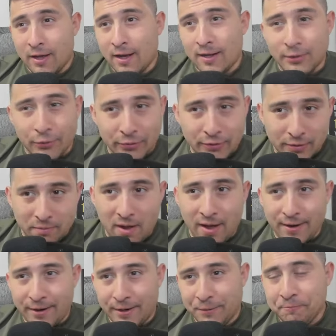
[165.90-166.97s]
guys, Chris
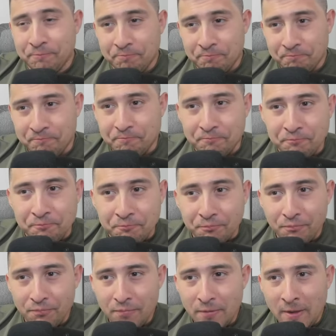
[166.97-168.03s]
Amani,
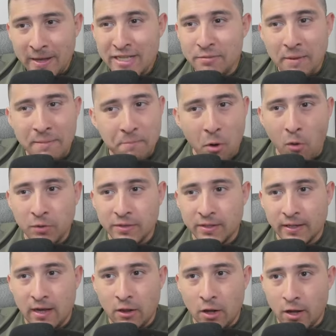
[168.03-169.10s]
he's been
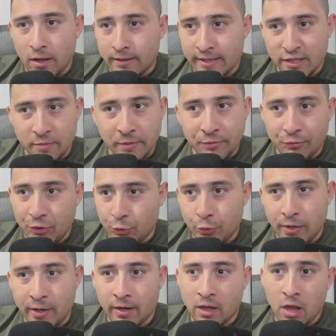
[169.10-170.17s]
posting a lot. He's been
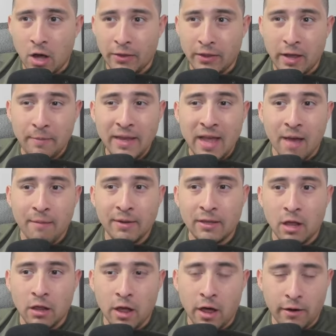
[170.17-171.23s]
retweeting a lot. They've been having
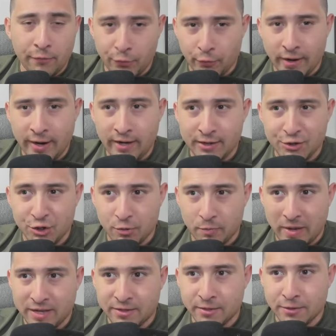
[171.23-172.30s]
a lot of great
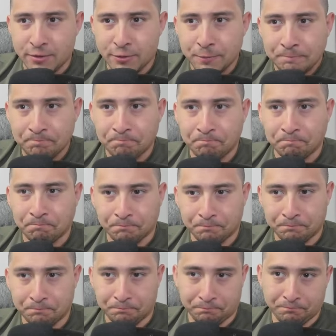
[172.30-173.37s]
spaces.
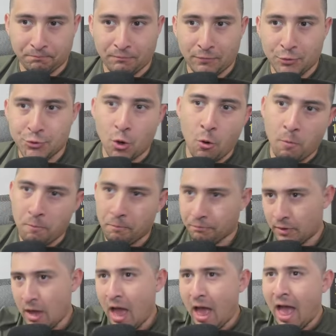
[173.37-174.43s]
So,
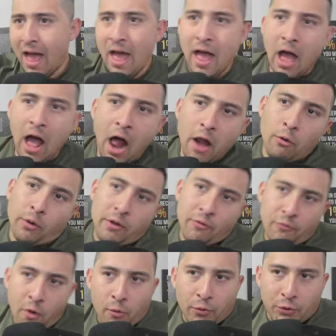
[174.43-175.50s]
looking
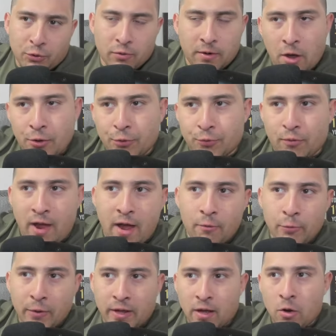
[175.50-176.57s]
forward to another round.
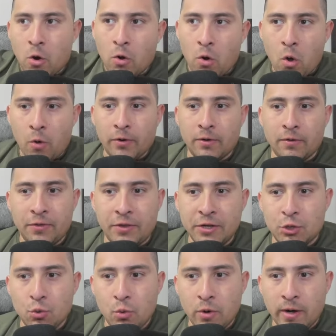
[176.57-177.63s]
We can go longer on
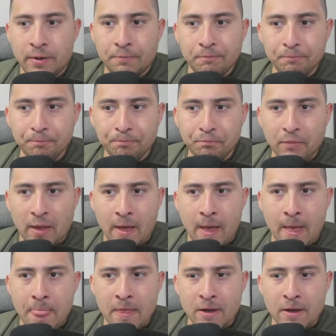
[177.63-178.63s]
this one. And